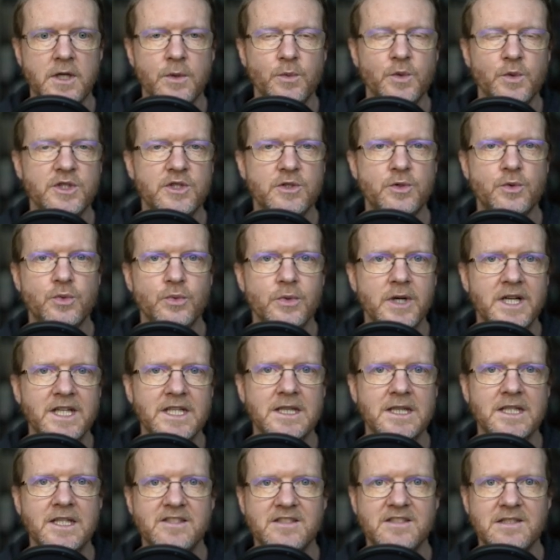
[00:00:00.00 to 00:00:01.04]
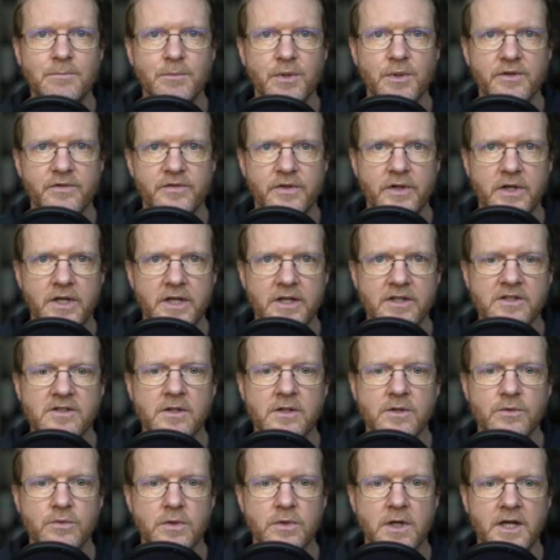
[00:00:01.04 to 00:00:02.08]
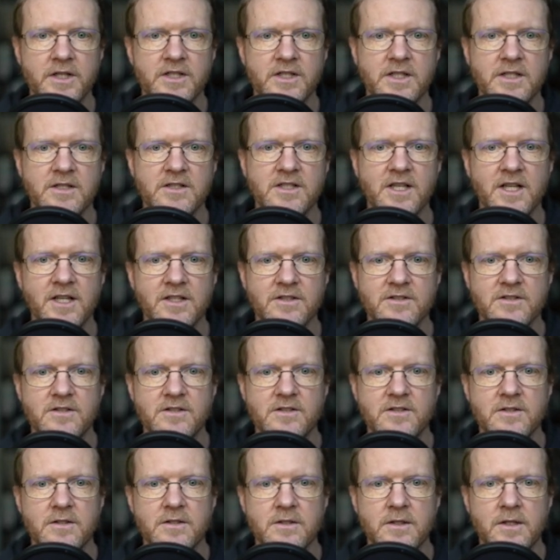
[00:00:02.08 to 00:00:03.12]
which greatly simplifies writing tests.